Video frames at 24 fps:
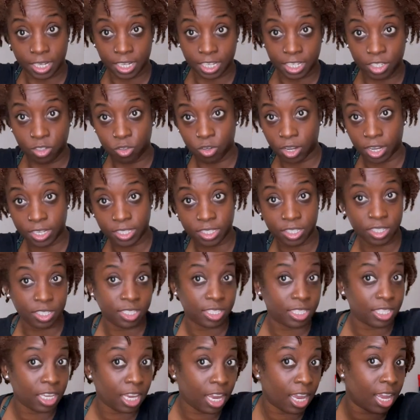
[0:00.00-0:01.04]
You guys are
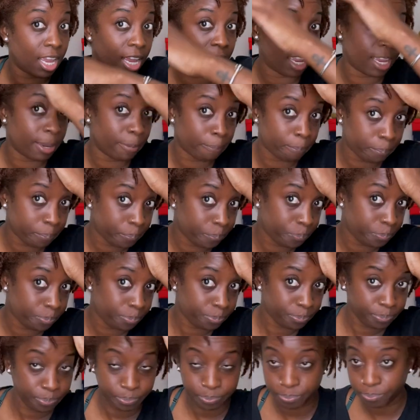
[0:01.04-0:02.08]
seeing
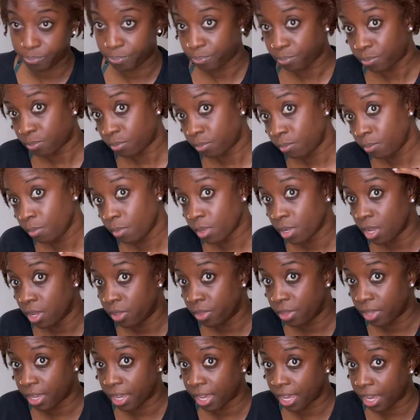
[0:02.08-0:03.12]

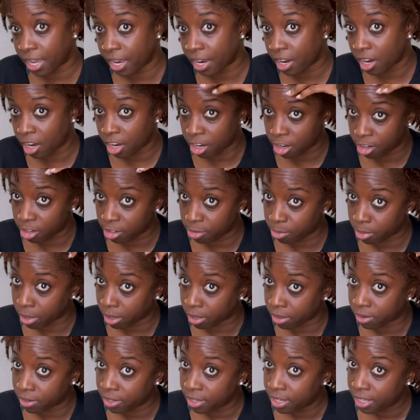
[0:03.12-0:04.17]
the hair,
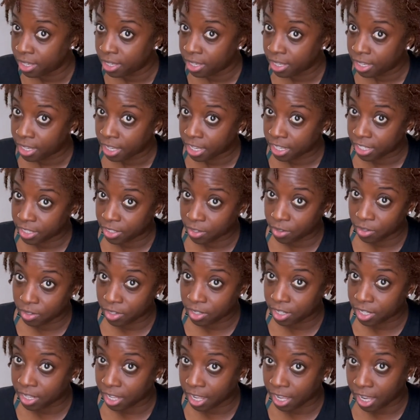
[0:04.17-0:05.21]
bro. It don't
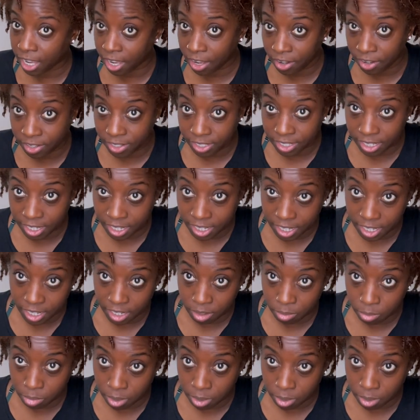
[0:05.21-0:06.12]
look like how it did in the